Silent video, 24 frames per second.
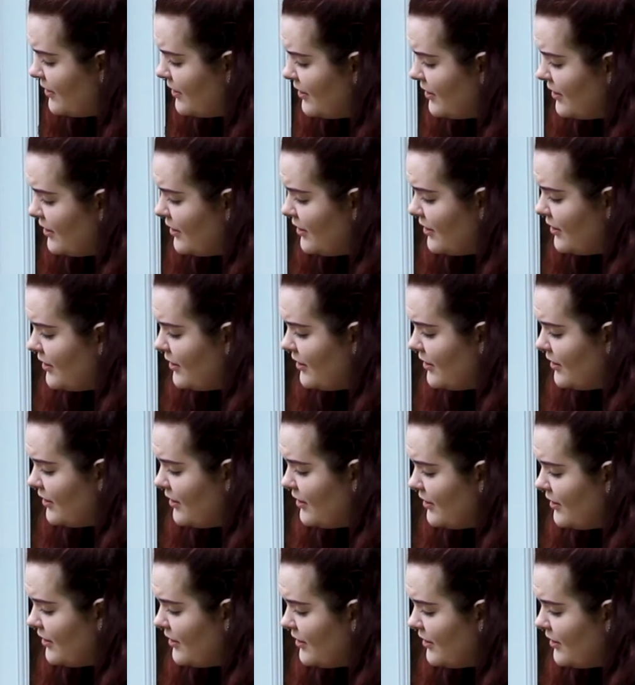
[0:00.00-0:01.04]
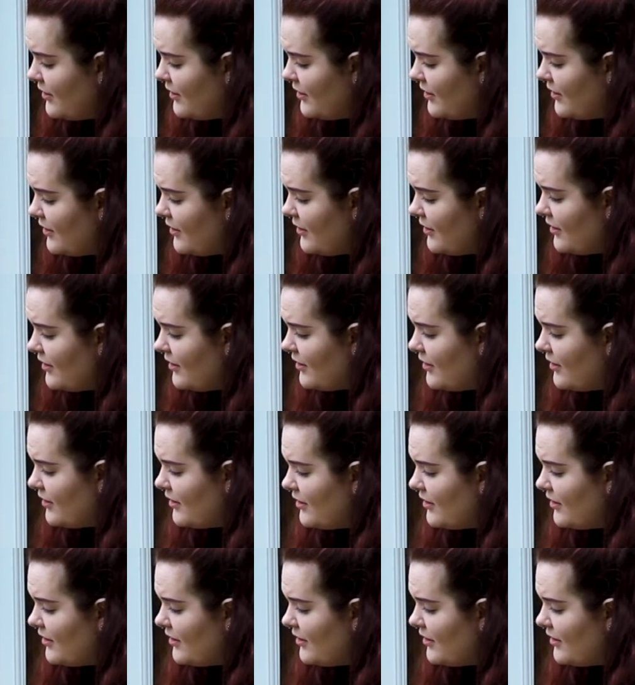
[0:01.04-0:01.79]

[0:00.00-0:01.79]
(no one is talking)